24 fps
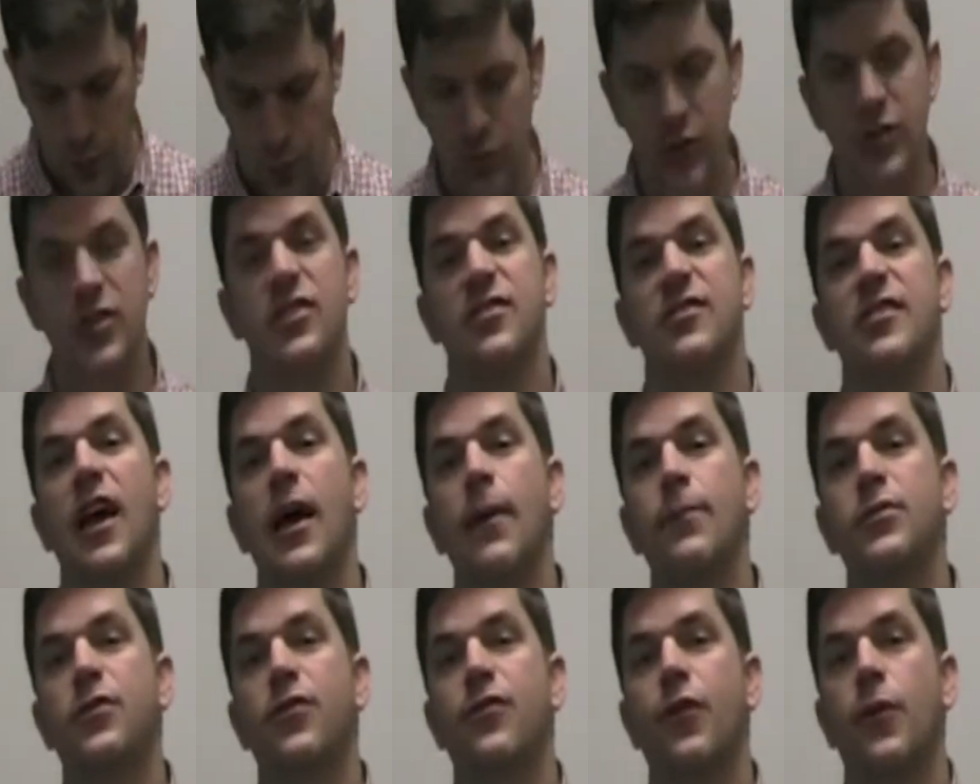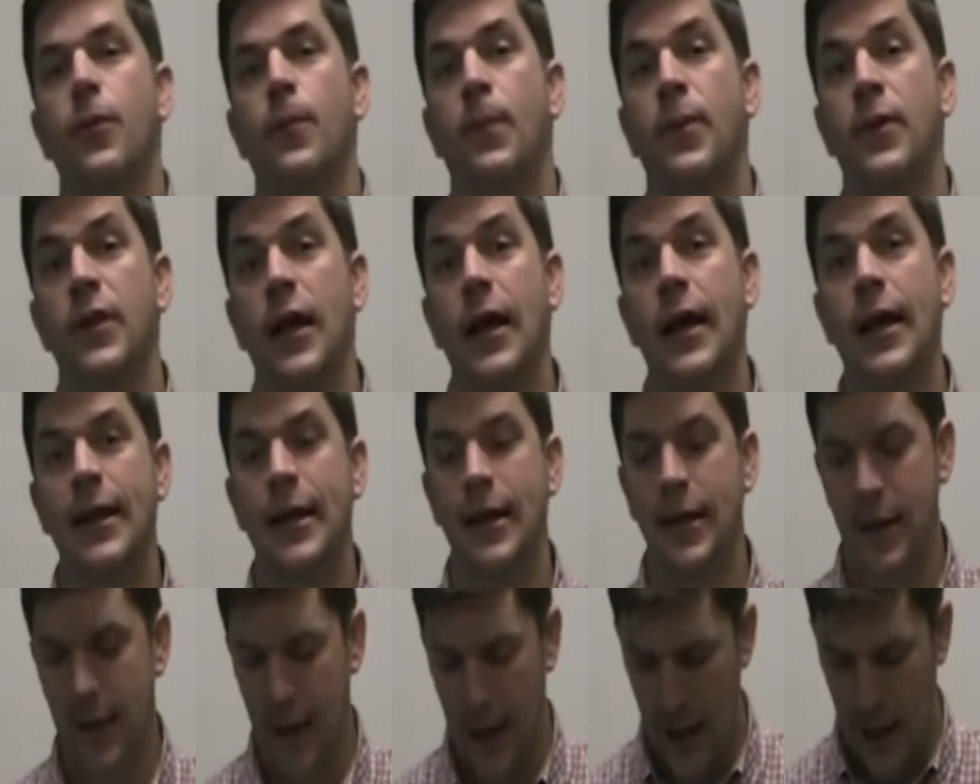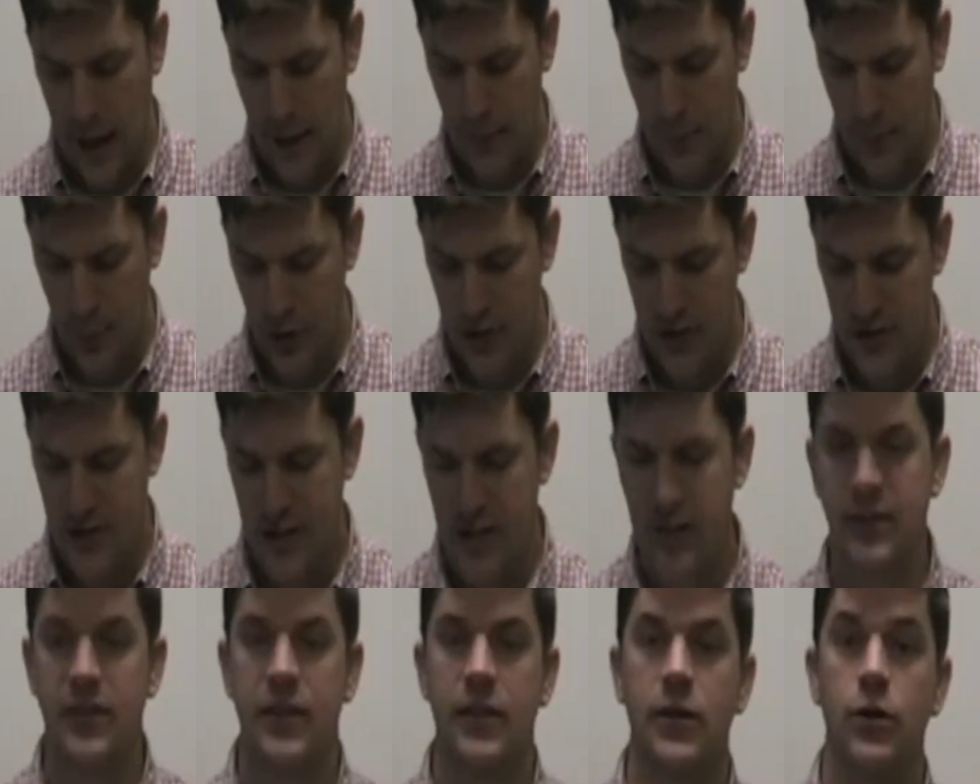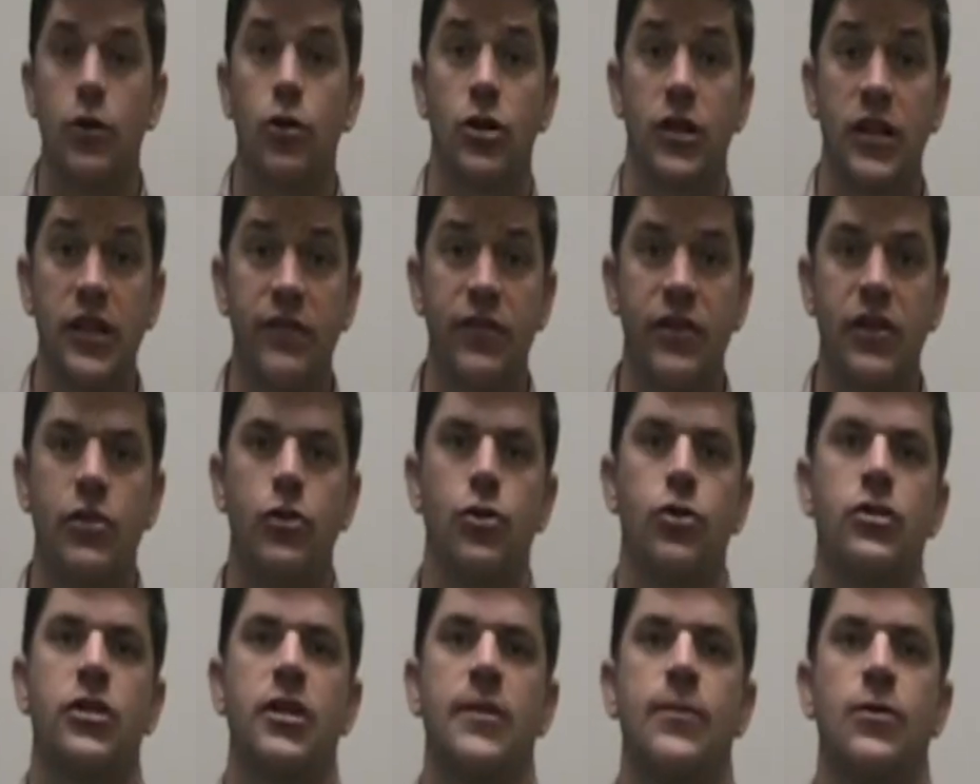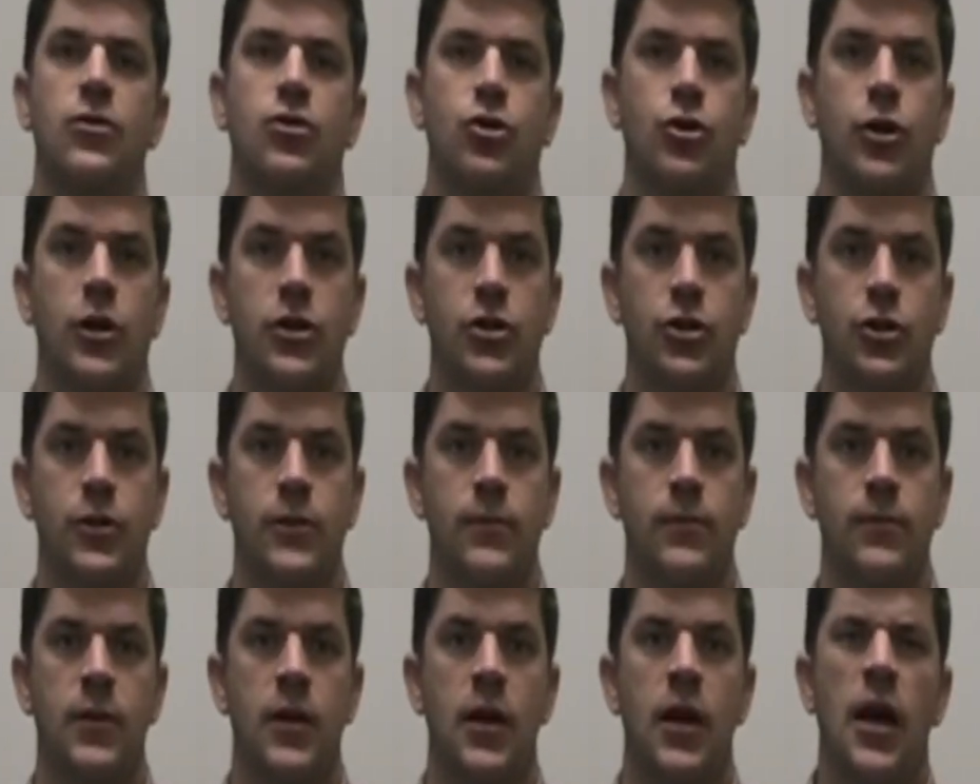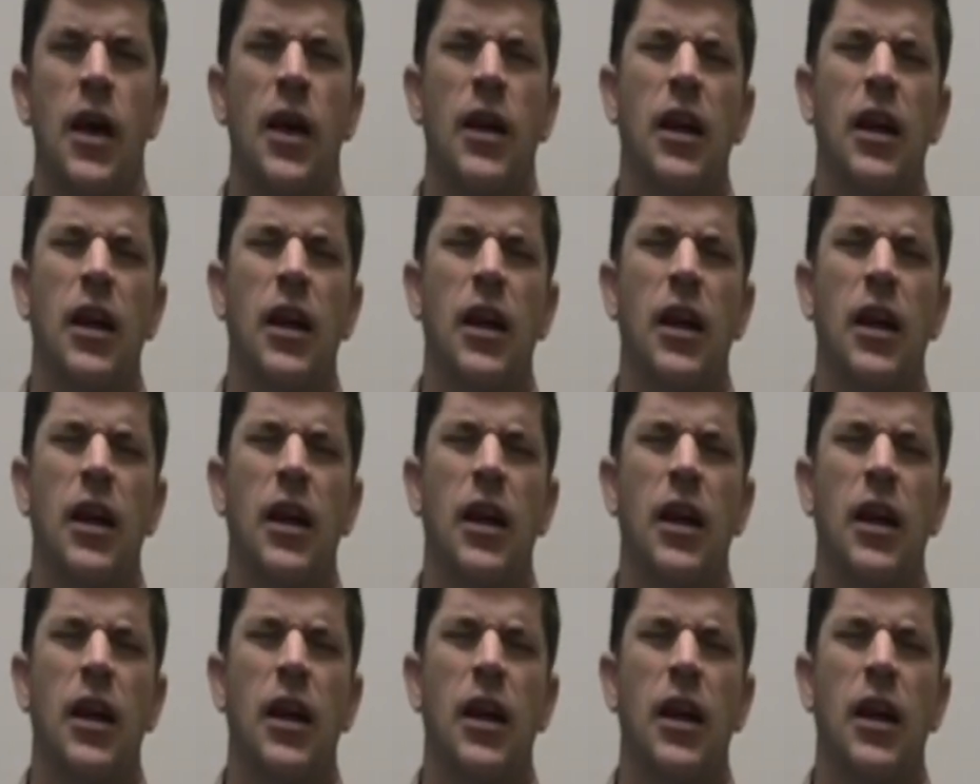steps for planning and presenting or giving your demonstration.